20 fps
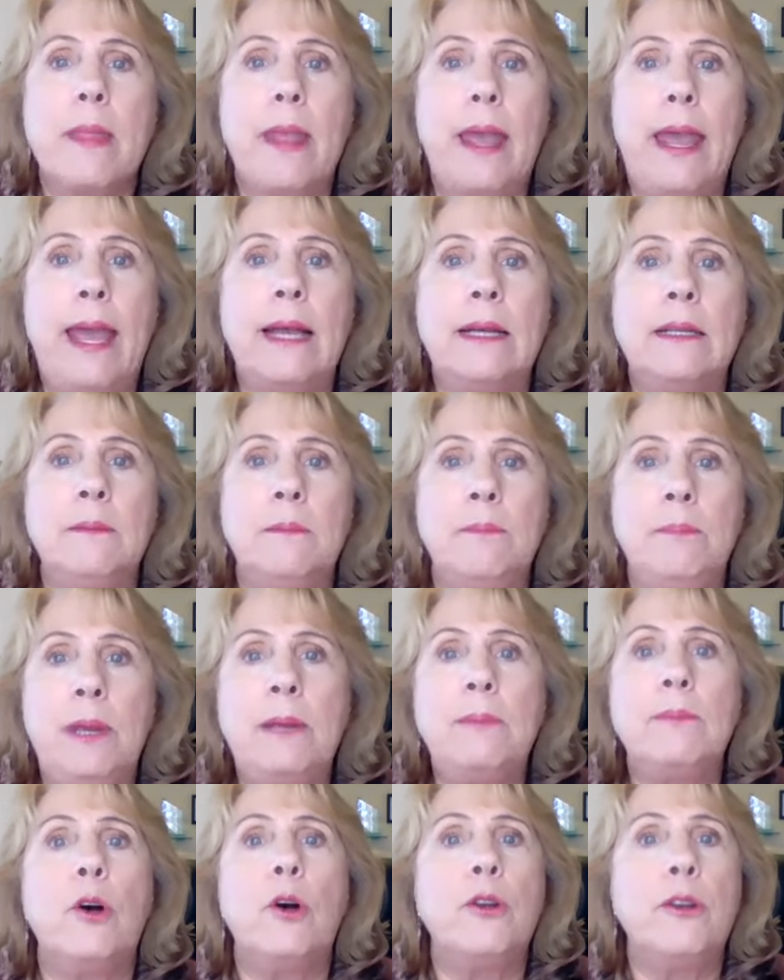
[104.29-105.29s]
and
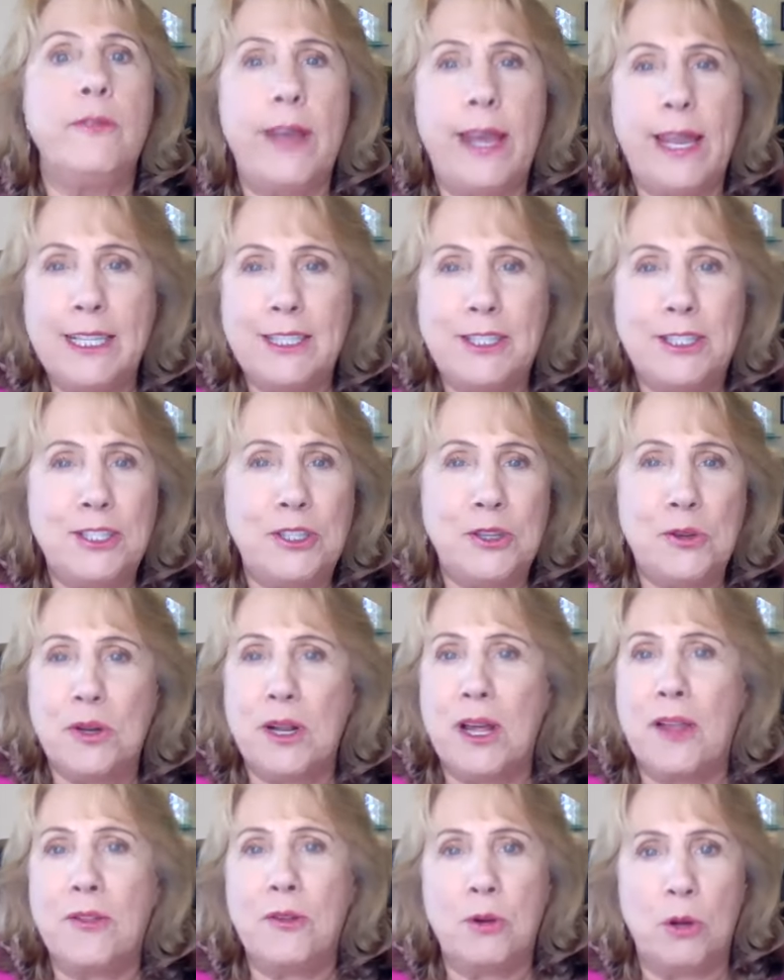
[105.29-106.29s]
being motivated to do
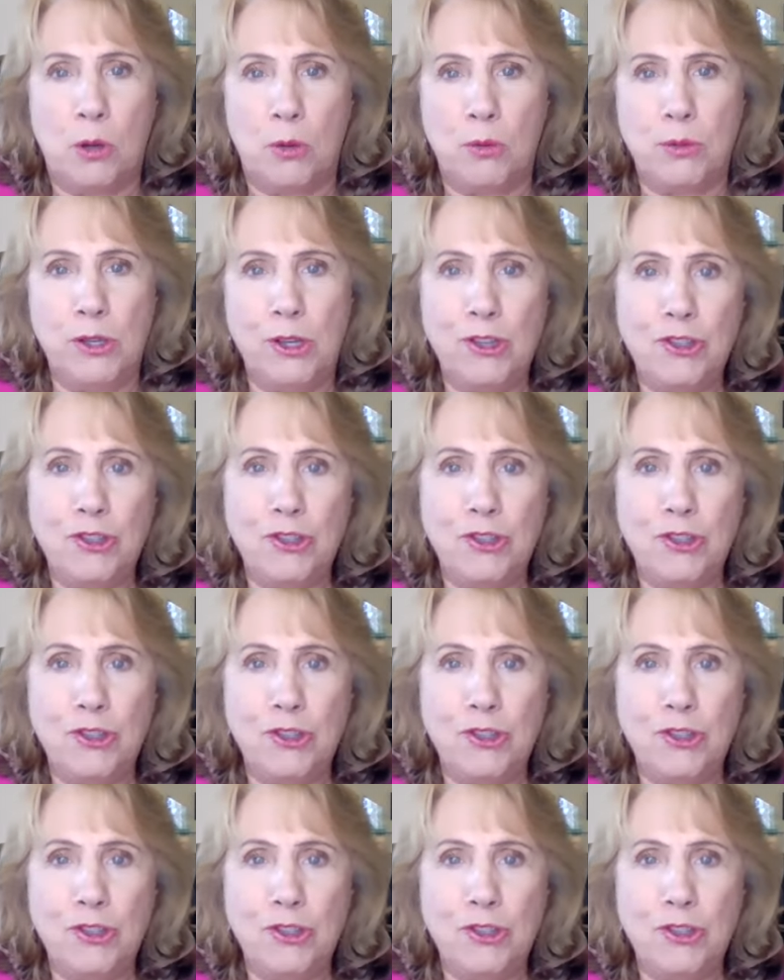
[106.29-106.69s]
it on their own.